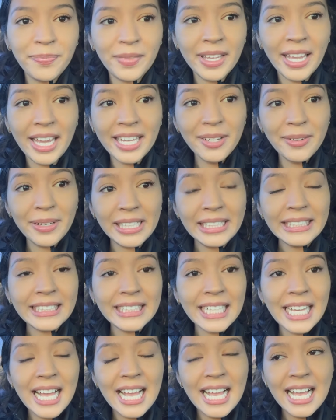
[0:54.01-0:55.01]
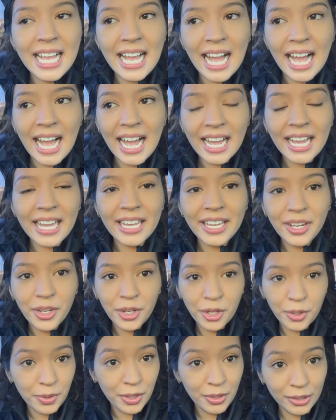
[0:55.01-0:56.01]
Anyways, I
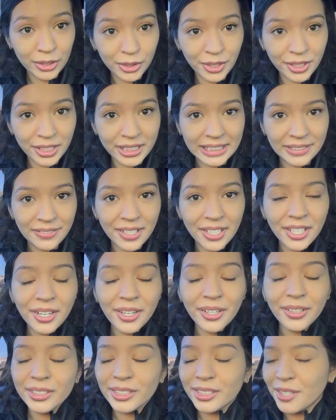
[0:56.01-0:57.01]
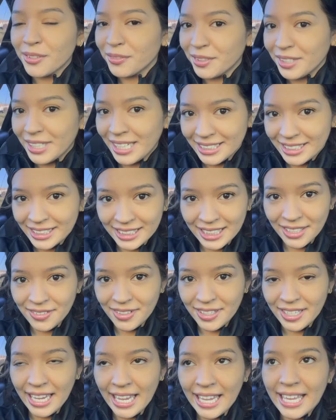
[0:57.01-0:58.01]
hope you enjoy this video. Don't forget to give
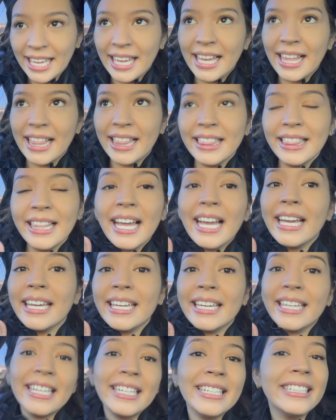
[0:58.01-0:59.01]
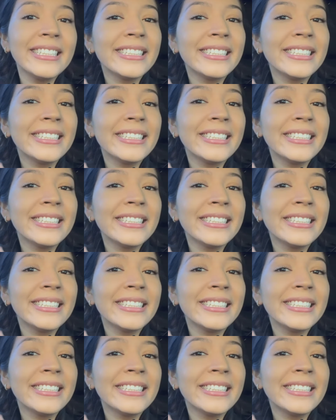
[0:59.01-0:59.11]
it a like and a